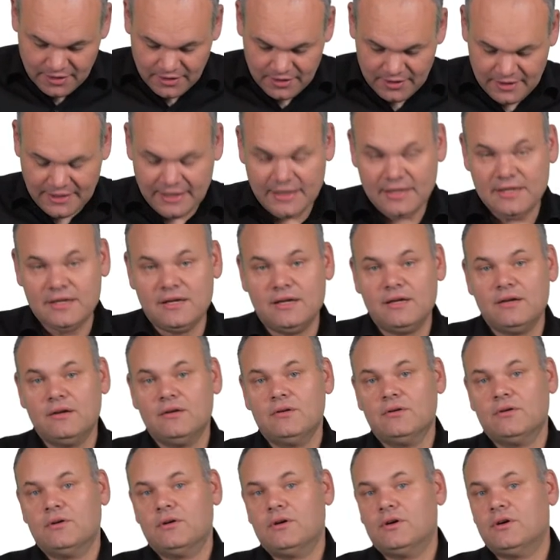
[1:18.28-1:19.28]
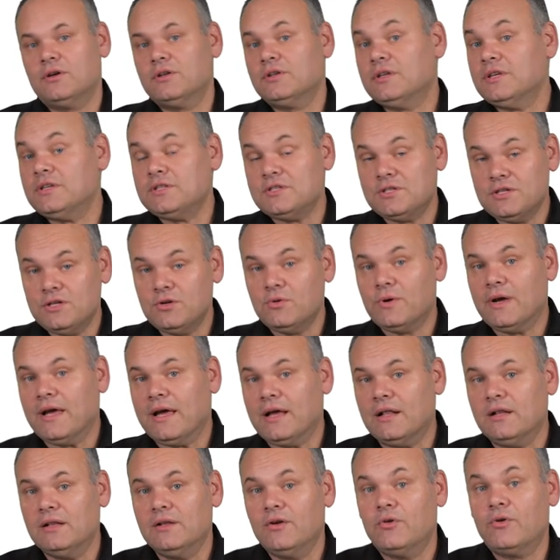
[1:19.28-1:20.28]
taking this
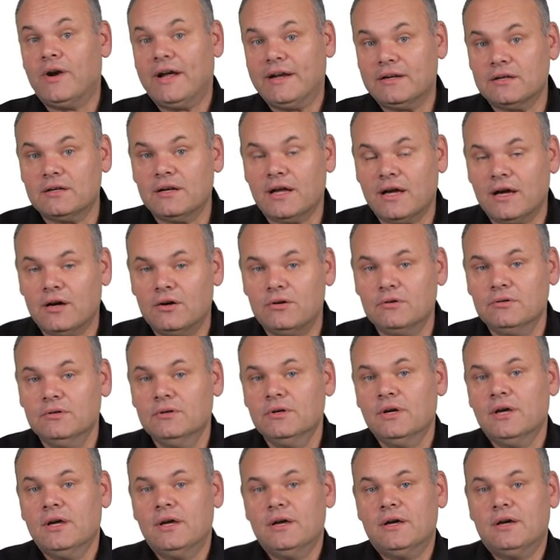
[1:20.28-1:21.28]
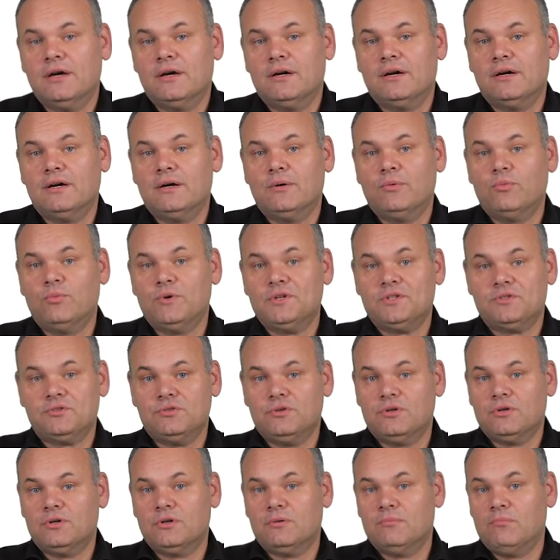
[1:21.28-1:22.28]
URL right now with
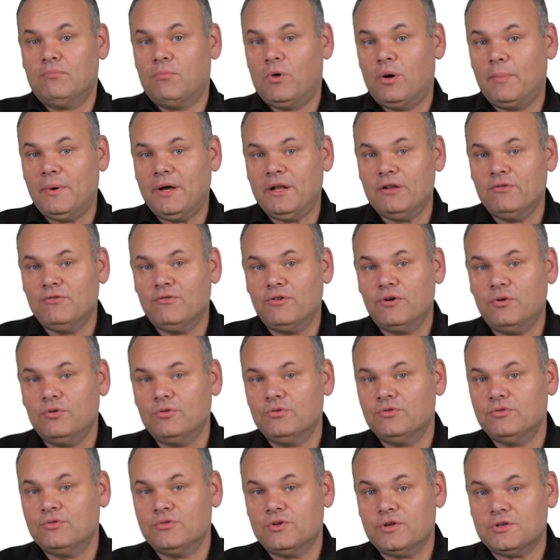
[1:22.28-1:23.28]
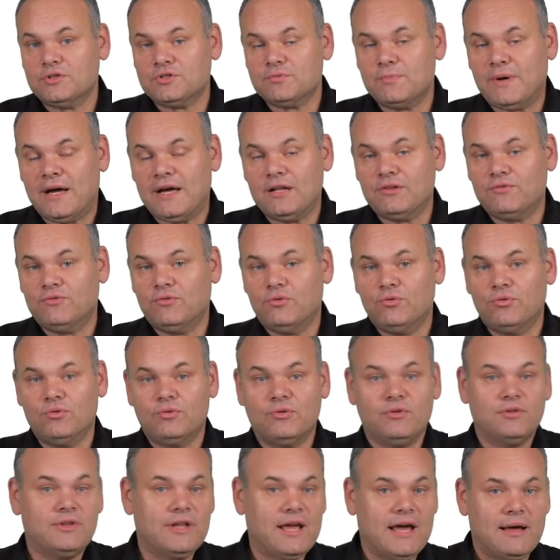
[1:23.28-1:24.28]
your mobile phone, your
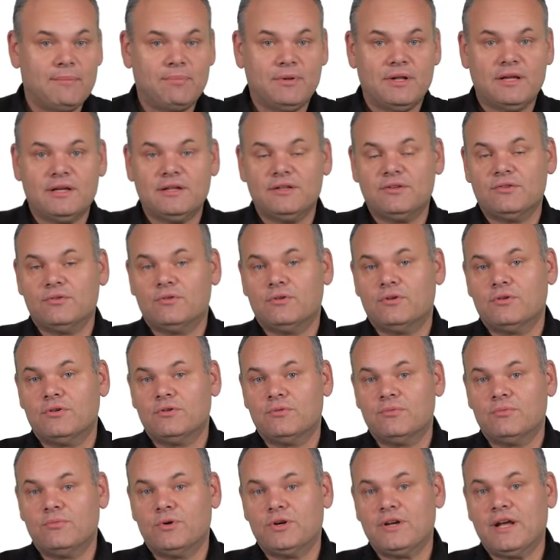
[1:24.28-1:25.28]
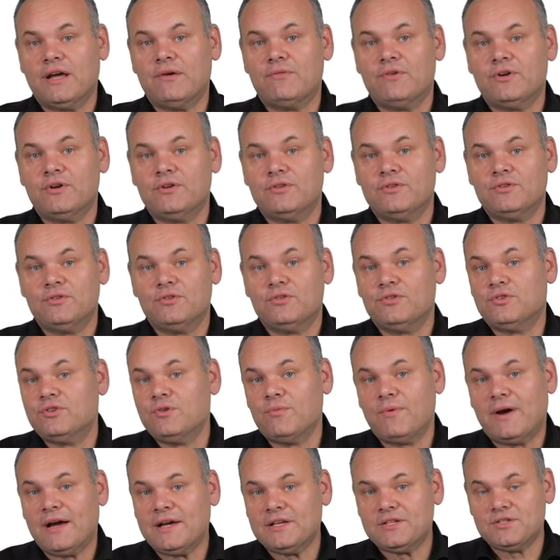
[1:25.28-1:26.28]
smartphone, tablet, or whatever
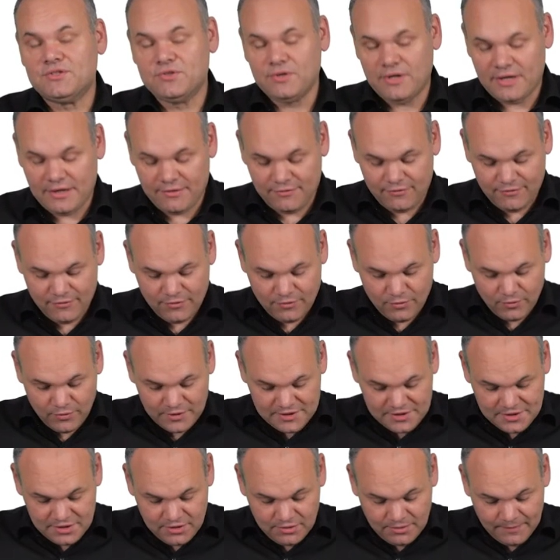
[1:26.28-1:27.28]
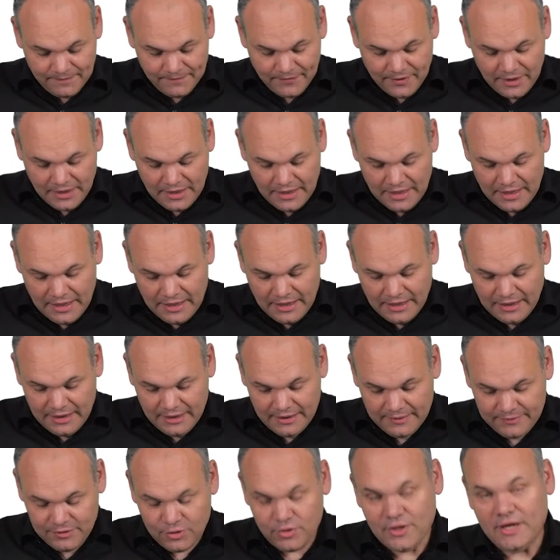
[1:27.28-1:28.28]
device you have with you,
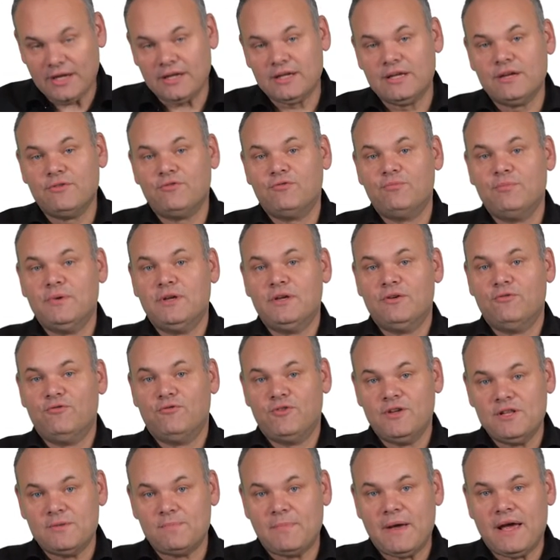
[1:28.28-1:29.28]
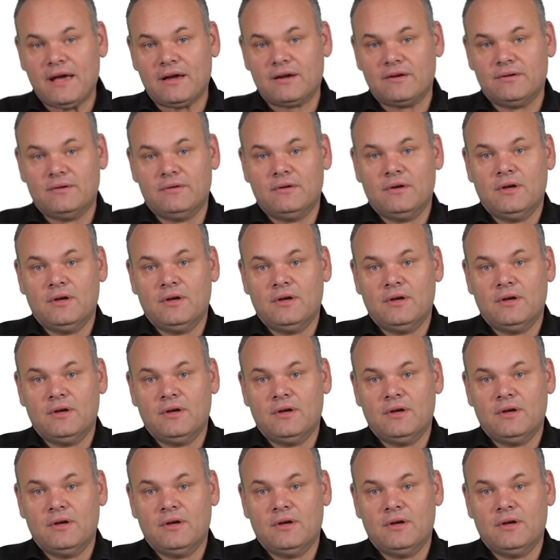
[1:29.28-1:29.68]
you can give me feedback.